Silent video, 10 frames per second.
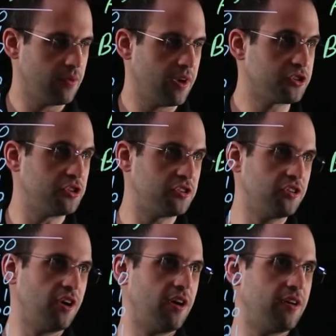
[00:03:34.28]
And we actually
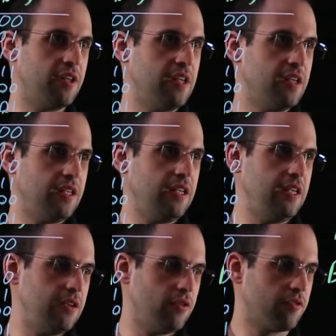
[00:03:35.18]
saw
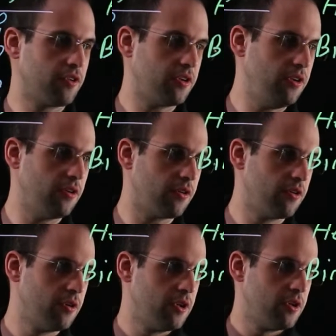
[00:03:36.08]
E over
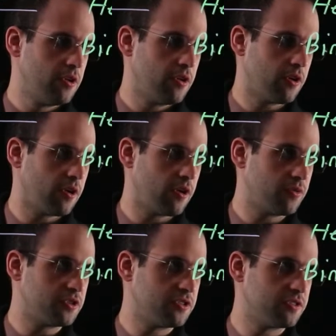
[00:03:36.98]
here,
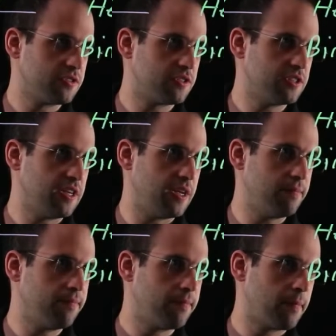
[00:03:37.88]
which is the
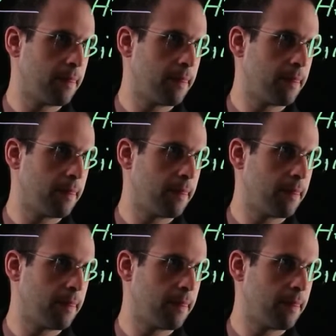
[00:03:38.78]
same.